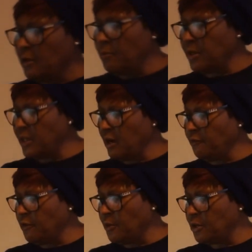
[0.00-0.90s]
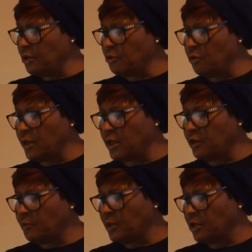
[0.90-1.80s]
Be careful when you're doing
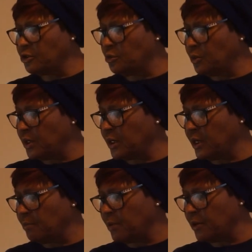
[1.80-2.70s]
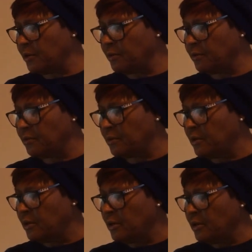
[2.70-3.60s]
this because you will get burned.
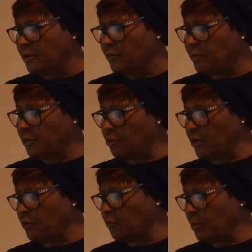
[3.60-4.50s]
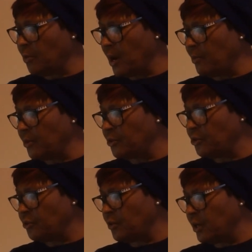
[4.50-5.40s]
The grease will pop on
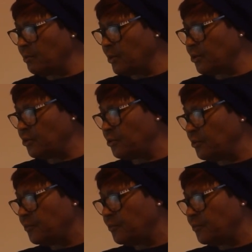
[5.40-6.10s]
you and burn you.